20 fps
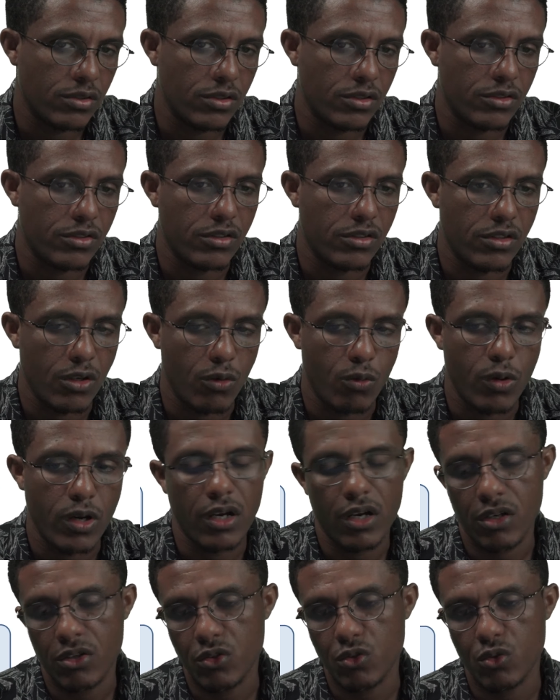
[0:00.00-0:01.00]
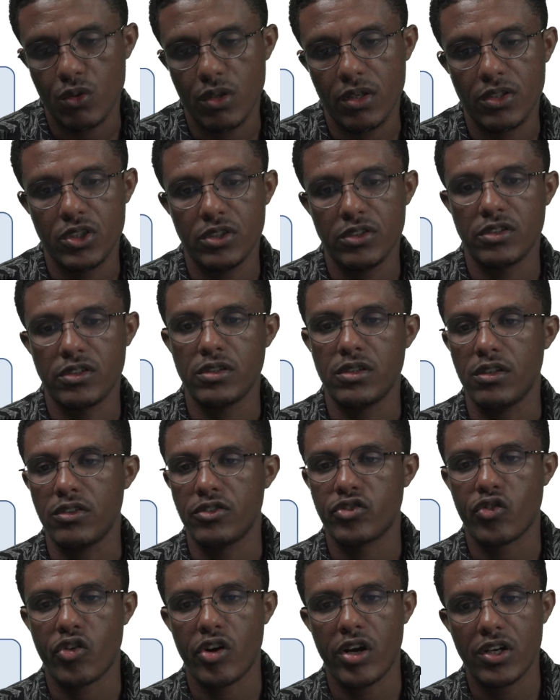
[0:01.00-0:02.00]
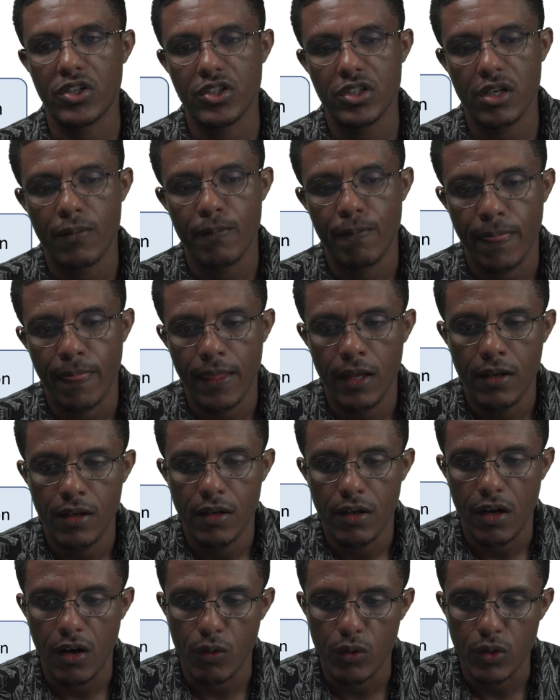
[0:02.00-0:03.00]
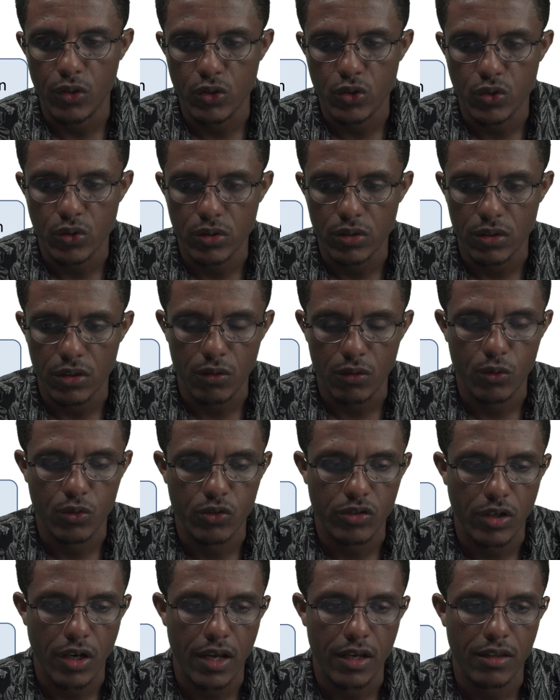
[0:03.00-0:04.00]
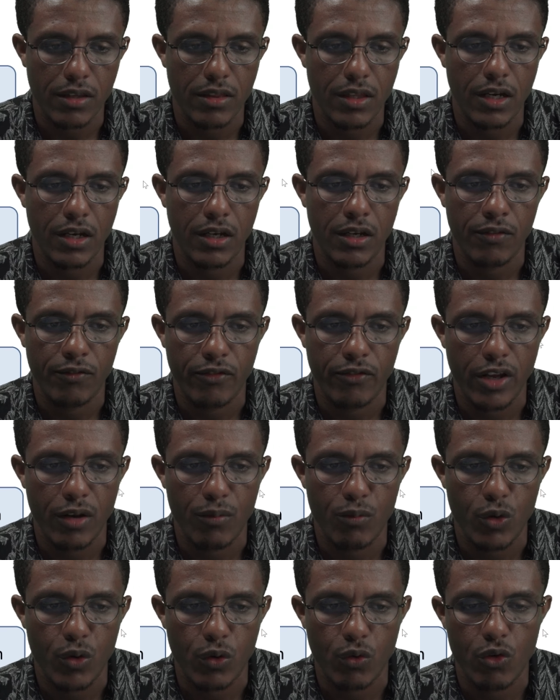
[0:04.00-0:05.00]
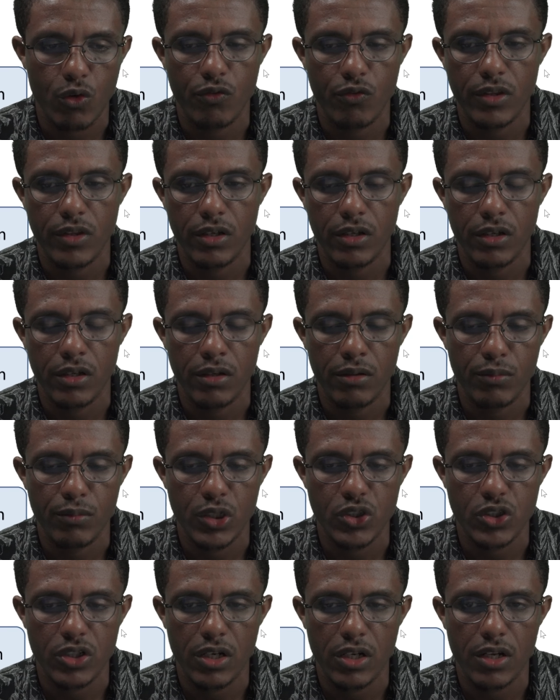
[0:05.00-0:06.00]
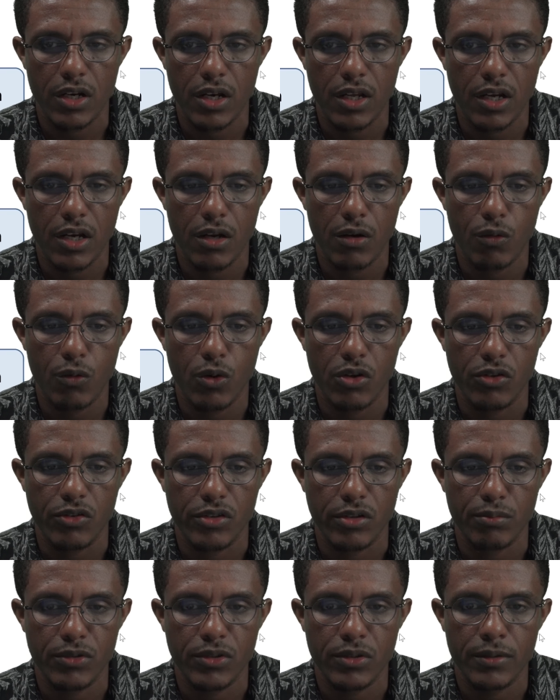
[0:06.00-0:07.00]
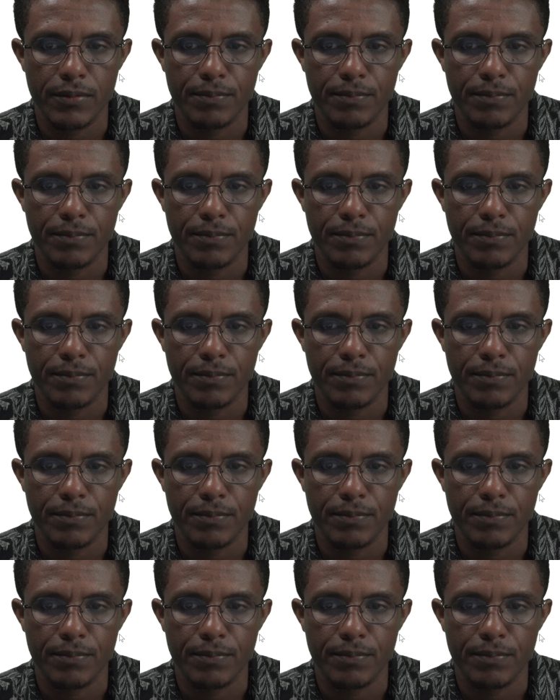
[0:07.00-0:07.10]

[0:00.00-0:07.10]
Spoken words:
This is the way, actually, just the structure, how it looks like the framework of the machine learning algorithms.